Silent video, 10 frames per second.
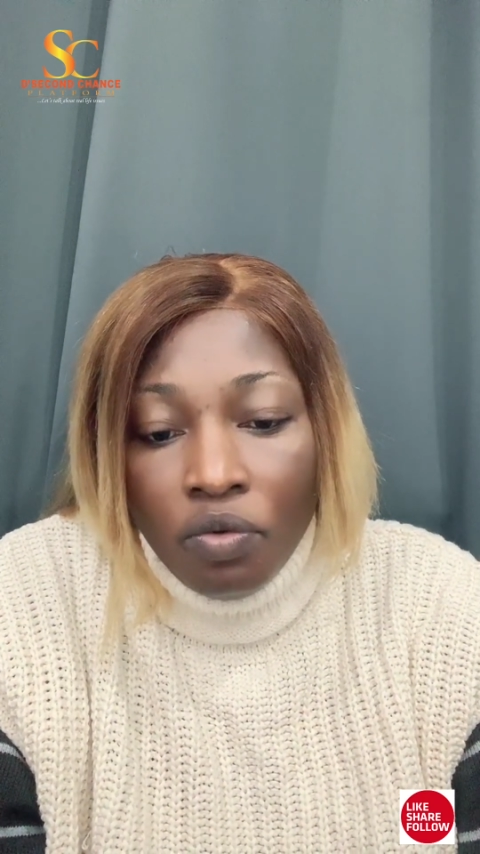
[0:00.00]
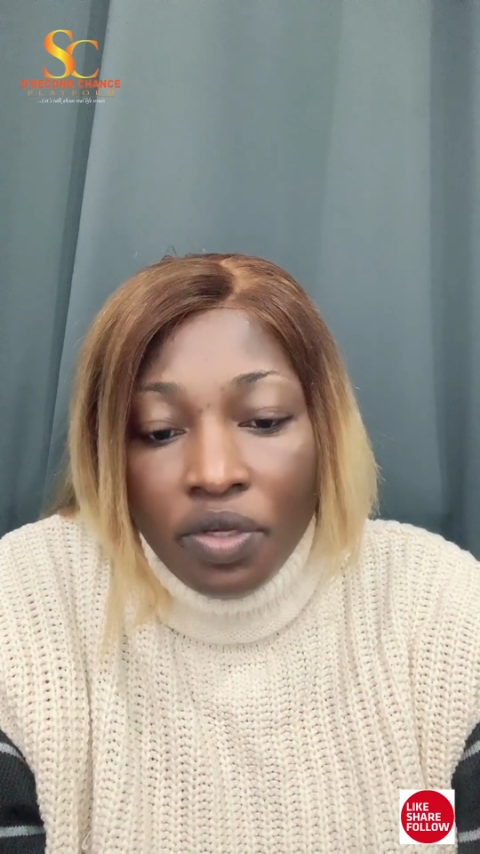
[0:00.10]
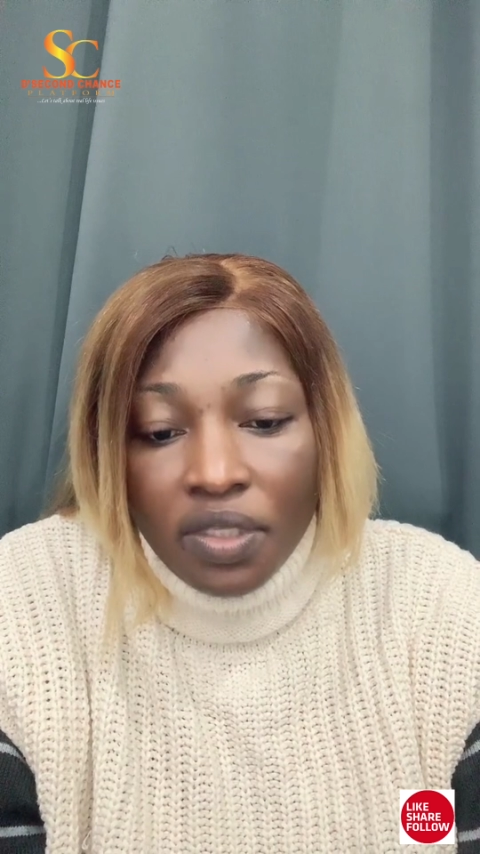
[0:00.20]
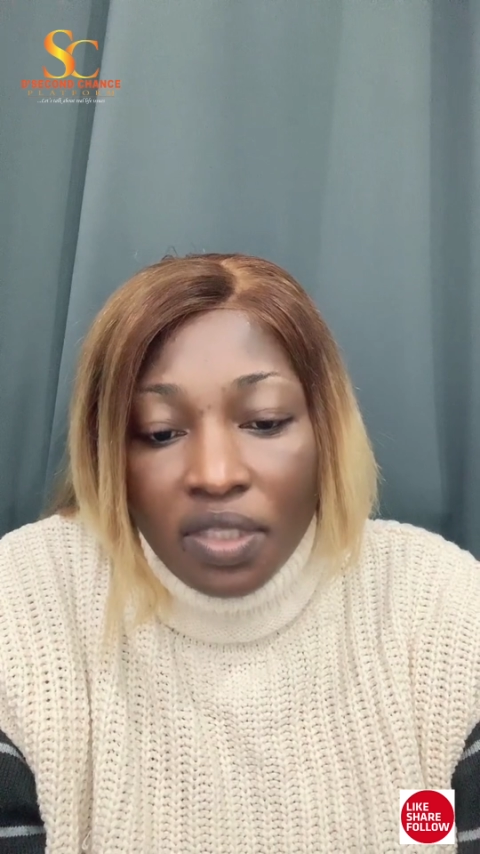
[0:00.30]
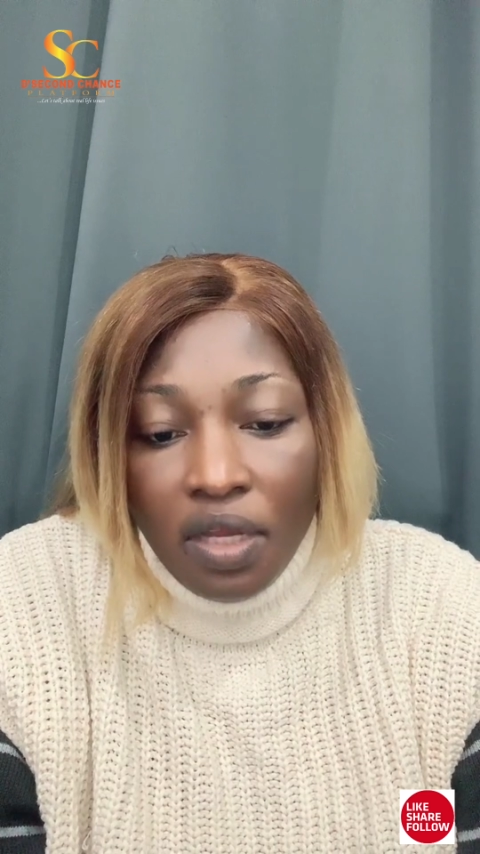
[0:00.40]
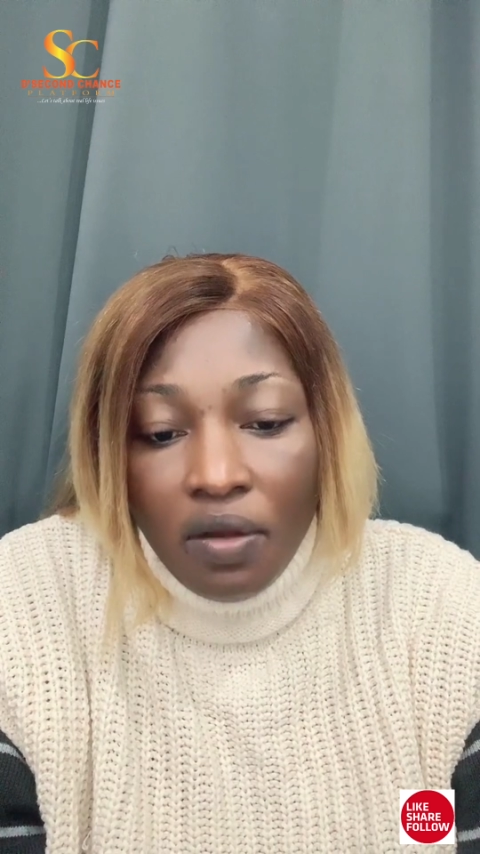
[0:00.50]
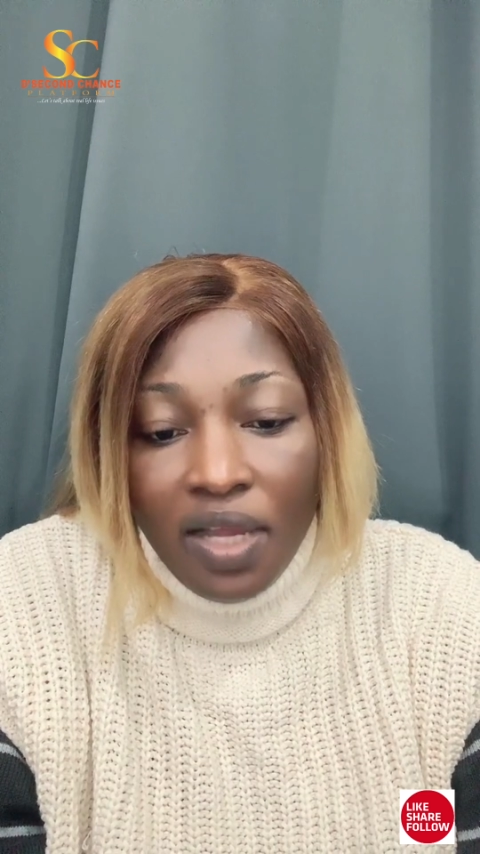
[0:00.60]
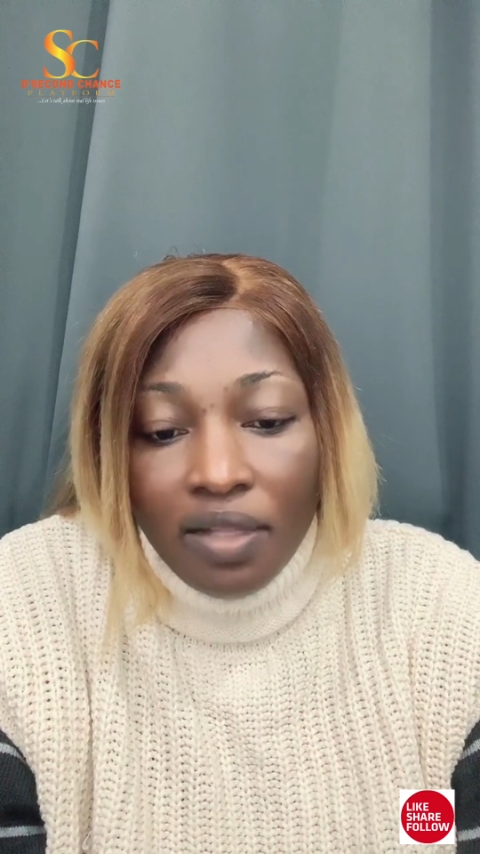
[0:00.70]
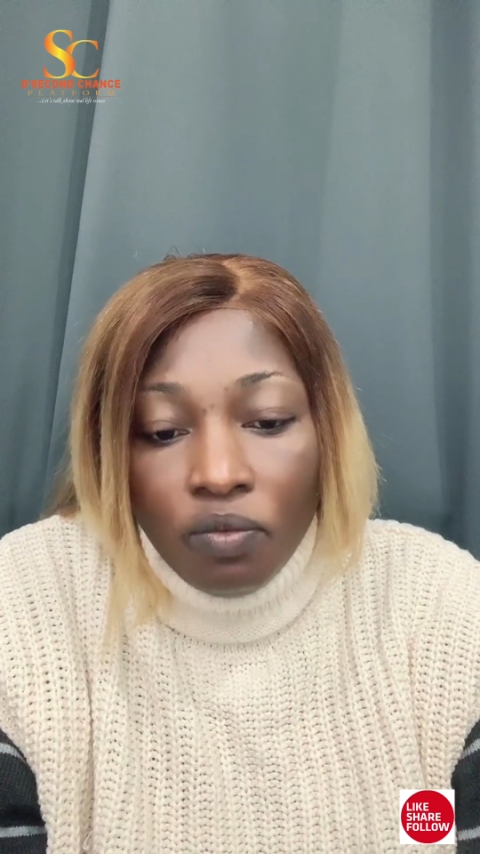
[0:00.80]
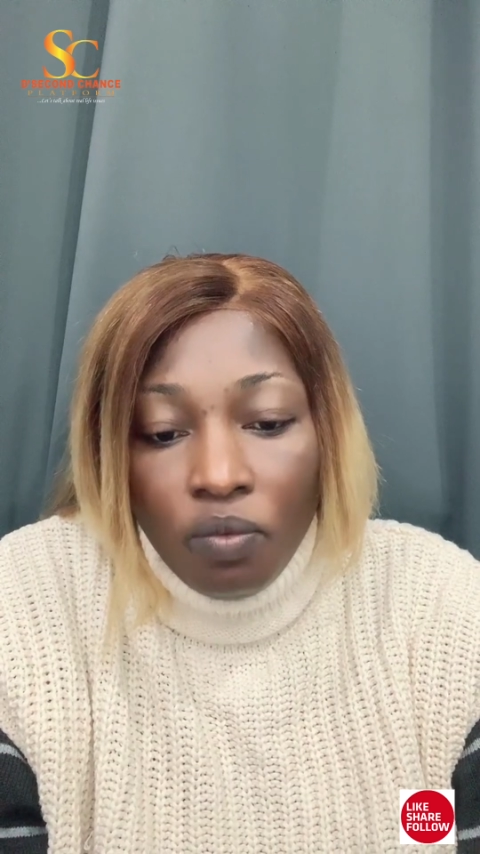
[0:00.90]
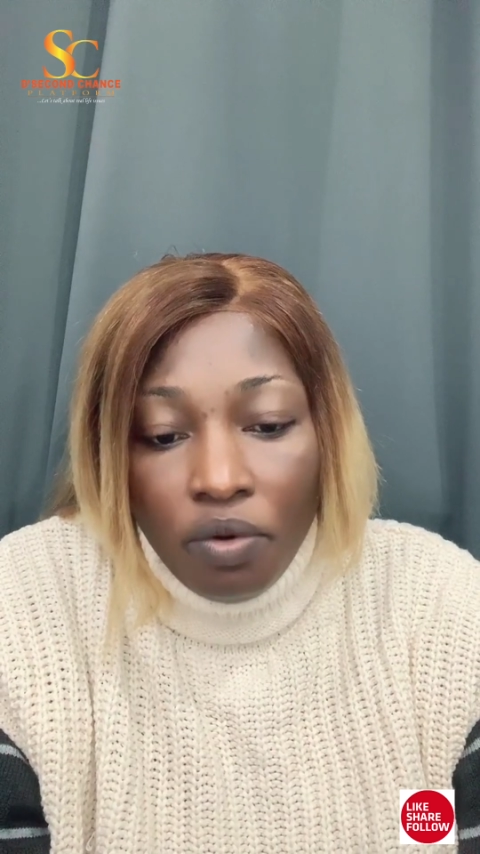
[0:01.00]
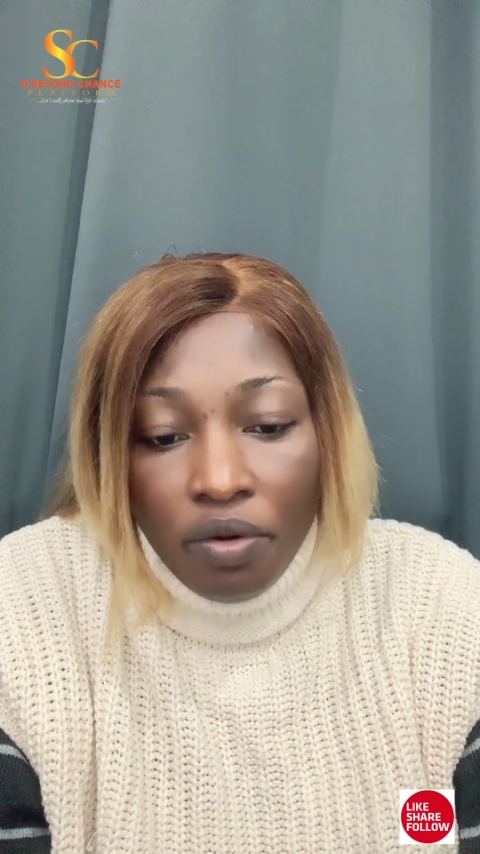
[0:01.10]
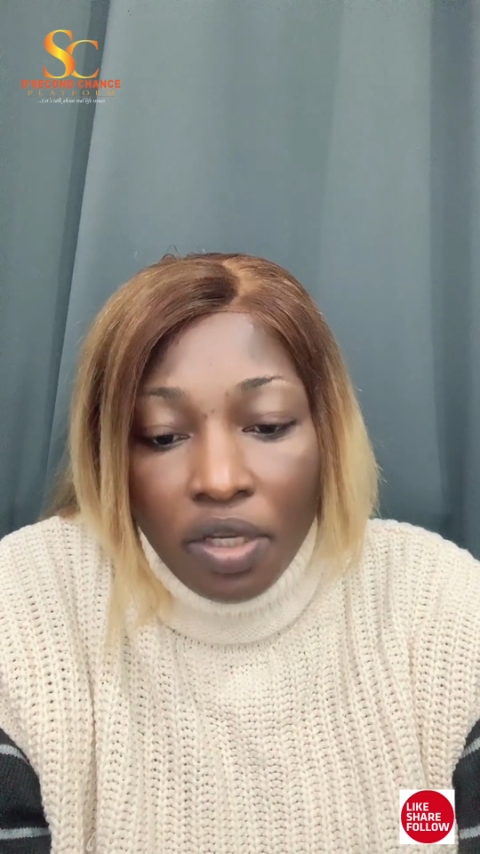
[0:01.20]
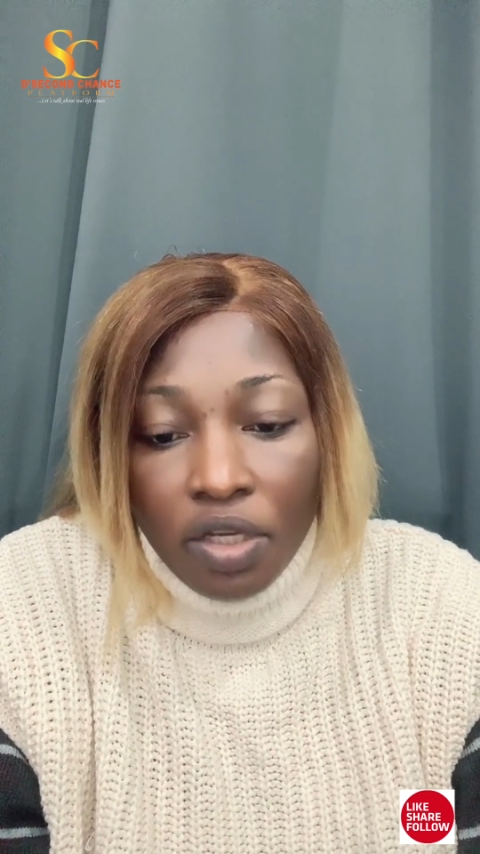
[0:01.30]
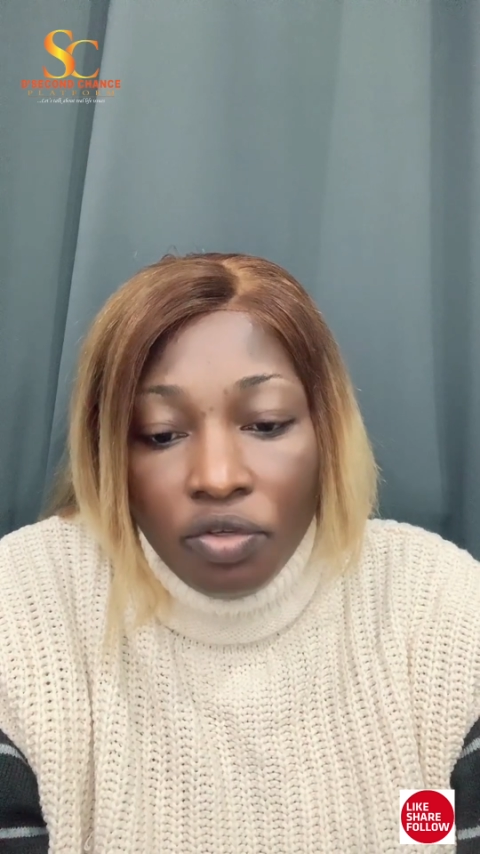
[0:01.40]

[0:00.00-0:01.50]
who is now at work